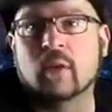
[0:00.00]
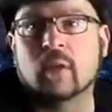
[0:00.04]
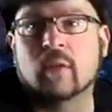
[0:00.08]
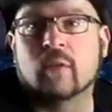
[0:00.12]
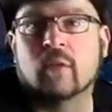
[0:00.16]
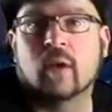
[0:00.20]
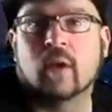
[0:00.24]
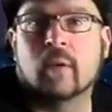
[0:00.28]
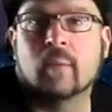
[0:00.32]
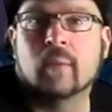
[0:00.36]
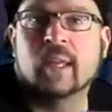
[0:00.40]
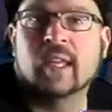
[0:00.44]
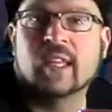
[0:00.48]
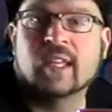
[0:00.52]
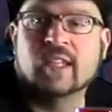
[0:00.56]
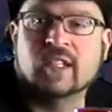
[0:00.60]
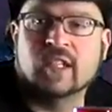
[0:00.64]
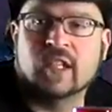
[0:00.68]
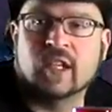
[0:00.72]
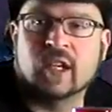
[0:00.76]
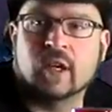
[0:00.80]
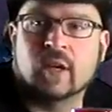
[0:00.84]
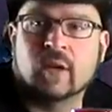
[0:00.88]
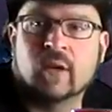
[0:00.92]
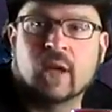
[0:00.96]
from
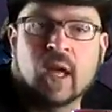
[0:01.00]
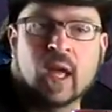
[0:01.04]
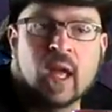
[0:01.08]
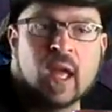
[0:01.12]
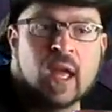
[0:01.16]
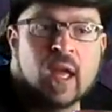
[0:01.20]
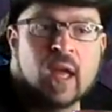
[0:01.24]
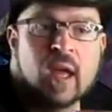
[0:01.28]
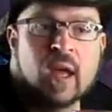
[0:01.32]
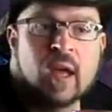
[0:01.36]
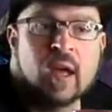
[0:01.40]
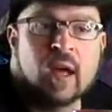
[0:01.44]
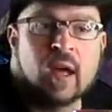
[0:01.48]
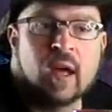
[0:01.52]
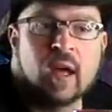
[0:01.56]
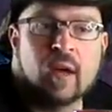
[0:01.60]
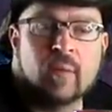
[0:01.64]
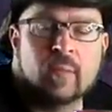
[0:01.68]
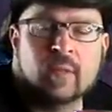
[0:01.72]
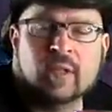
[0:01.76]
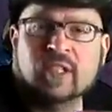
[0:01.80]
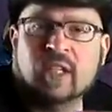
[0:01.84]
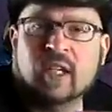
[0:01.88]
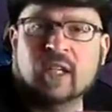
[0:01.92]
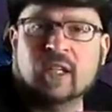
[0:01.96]
easier,
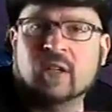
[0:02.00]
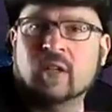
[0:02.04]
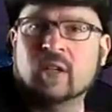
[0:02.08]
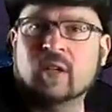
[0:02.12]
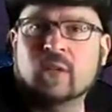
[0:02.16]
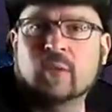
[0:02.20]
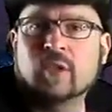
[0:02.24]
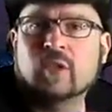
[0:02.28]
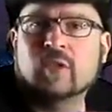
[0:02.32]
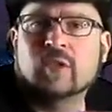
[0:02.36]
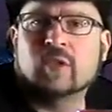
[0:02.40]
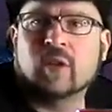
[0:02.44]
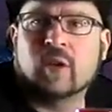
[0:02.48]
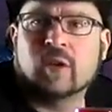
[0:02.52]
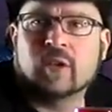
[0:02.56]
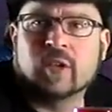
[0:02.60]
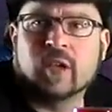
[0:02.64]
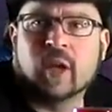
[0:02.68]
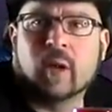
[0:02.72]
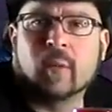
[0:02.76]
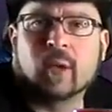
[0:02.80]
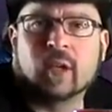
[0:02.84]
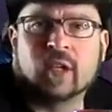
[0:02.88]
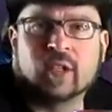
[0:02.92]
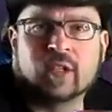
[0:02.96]
particularly when you start
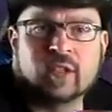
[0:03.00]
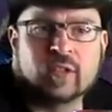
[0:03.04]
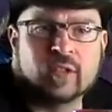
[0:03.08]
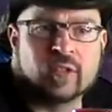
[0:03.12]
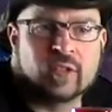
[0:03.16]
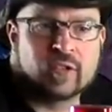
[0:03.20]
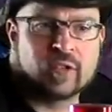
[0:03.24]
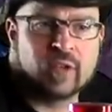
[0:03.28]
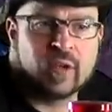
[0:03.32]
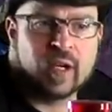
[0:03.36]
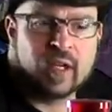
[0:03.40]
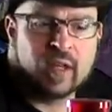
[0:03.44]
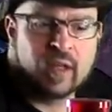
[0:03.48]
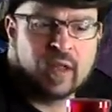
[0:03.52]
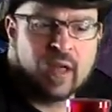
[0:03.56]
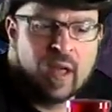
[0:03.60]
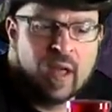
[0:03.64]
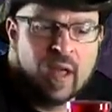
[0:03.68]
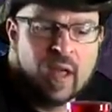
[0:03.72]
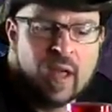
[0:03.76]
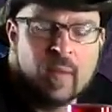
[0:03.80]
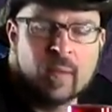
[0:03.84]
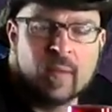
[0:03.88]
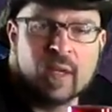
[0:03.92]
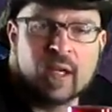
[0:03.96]
doubling your strength.
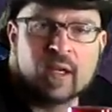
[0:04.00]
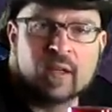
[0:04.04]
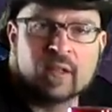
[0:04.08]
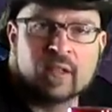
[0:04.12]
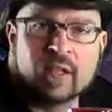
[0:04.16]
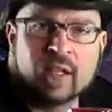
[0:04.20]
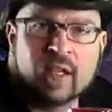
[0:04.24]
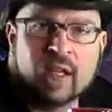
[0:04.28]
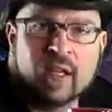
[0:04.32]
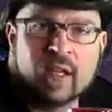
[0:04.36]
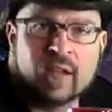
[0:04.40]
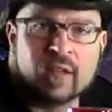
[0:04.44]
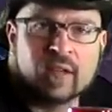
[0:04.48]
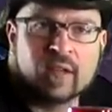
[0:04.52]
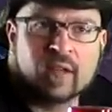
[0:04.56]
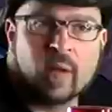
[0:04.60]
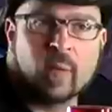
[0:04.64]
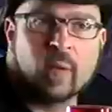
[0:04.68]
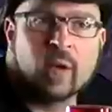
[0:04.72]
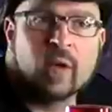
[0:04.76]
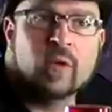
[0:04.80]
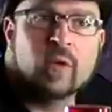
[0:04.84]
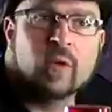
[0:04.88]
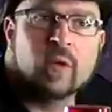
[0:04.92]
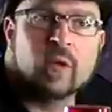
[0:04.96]
Because again,
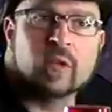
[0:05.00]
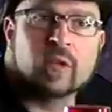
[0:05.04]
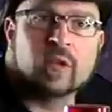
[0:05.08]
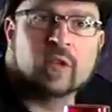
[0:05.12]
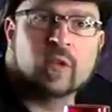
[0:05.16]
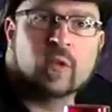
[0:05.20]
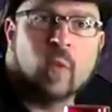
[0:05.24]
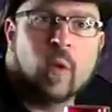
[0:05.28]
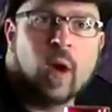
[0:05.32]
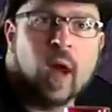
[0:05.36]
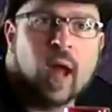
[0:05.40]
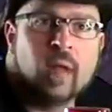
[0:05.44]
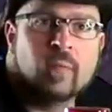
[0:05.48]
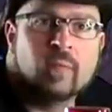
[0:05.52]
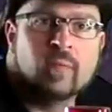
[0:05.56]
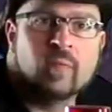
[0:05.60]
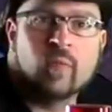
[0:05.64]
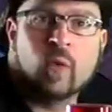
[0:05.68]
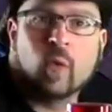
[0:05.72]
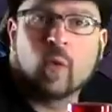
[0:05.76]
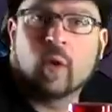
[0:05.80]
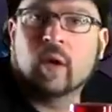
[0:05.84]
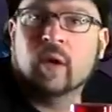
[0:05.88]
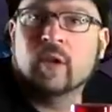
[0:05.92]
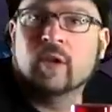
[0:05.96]
someone who can squat
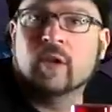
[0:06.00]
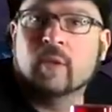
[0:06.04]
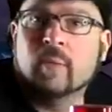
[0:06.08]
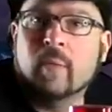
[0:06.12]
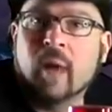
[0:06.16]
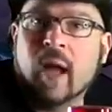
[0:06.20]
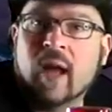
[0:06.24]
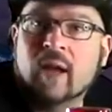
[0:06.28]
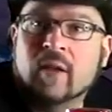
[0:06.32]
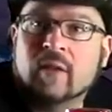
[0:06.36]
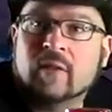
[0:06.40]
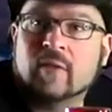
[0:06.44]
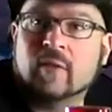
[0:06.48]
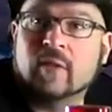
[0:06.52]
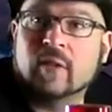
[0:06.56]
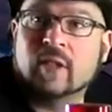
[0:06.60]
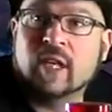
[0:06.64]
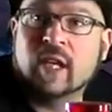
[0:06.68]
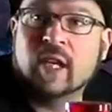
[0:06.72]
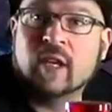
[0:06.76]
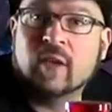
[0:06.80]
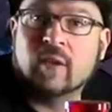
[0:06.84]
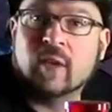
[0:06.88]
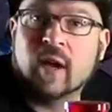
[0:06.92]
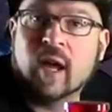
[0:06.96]
400 pounds for
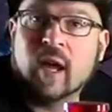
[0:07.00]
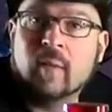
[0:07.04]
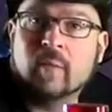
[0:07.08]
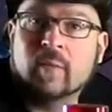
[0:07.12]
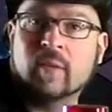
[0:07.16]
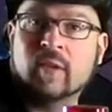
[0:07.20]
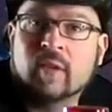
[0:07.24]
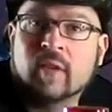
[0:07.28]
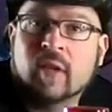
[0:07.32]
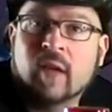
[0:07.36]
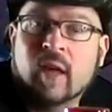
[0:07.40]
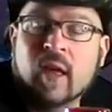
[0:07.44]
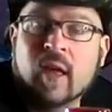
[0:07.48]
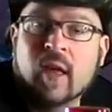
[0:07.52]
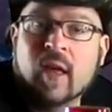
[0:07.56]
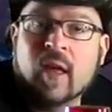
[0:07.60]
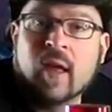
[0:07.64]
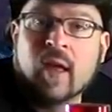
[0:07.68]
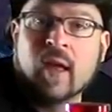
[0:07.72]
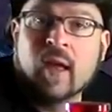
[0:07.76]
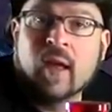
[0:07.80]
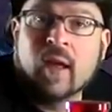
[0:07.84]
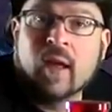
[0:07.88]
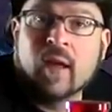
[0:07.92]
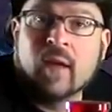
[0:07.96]
10 reps,
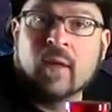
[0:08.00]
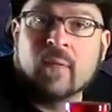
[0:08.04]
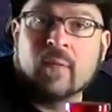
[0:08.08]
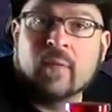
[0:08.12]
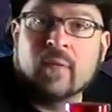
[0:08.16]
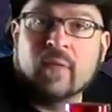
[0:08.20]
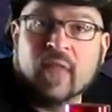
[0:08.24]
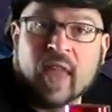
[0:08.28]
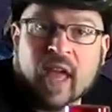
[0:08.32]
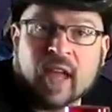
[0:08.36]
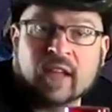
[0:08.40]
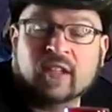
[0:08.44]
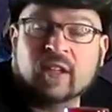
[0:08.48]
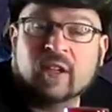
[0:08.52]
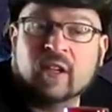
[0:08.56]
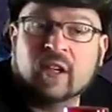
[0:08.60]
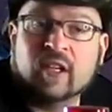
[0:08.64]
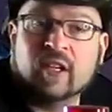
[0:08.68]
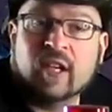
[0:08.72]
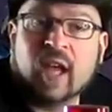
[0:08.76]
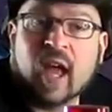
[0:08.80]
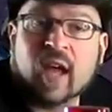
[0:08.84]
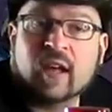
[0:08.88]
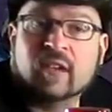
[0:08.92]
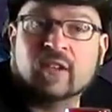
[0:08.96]
that's going to
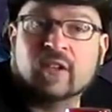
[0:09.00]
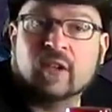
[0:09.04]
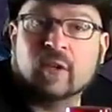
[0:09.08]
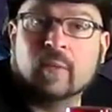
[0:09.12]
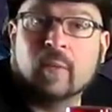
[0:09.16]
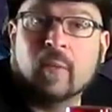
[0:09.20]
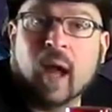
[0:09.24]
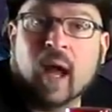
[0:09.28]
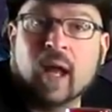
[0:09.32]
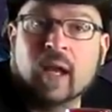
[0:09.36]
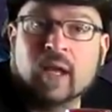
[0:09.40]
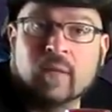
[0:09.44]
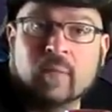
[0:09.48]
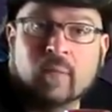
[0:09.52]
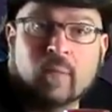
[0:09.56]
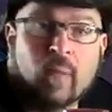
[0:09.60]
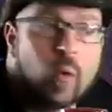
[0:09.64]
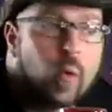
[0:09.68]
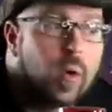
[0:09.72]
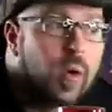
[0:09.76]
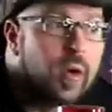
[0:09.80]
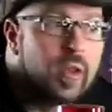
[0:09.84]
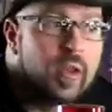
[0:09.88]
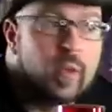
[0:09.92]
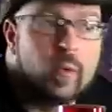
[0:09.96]
tax their body
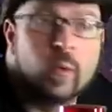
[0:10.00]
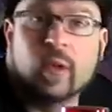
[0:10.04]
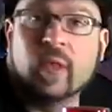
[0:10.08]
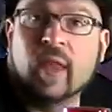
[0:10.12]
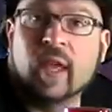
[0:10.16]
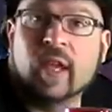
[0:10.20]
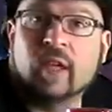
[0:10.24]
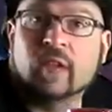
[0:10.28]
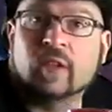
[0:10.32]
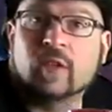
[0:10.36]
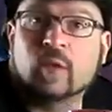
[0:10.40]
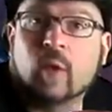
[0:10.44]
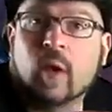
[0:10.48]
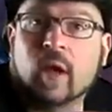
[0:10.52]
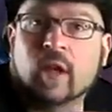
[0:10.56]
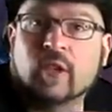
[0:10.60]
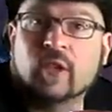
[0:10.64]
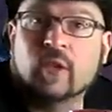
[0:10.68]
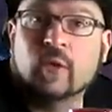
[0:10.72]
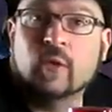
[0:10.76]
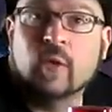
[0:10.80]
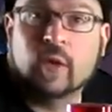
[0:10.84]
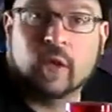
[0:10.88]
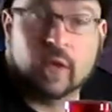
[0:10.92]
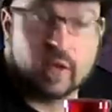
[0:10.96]
more than when they could squat
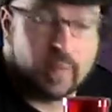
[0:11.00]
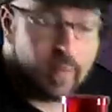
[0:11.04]
200